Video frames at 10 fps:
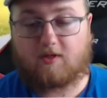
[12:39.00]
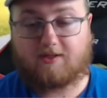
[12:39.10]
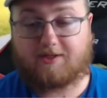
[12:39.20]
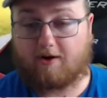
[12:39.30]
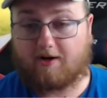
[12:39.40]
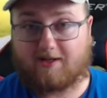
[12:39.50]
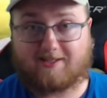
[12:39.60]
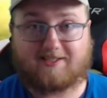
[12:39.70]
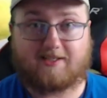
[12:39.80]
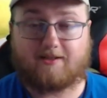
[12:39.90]
Sorry, like I
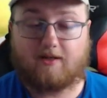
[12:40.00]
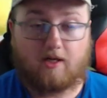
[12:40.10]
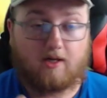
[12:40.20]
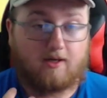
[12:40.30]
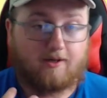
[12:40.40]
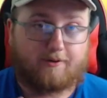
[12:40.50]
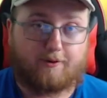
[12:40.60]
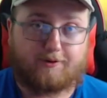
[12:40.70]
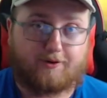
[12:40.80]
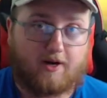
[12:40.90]
said,
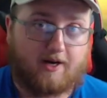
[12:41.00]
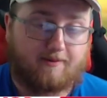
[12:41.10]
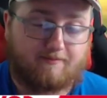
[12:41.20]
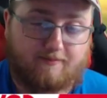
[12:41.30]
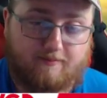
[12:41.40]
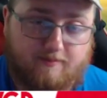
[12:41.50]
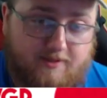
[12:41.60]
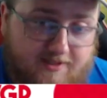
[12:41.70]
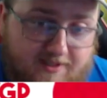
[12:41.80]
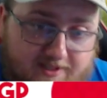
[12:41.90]
throat's dry.
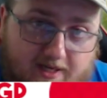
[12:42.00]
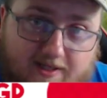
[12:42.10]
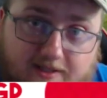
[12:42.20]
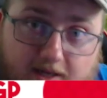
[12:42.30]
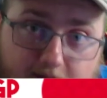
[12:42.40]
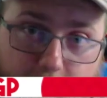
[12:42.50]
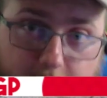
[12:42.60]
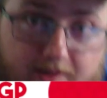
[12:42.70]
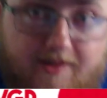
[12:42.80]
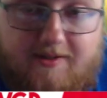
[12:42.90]
This is second take
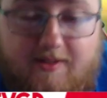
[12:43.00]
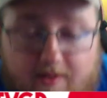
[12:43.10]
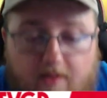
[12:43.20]
doing this.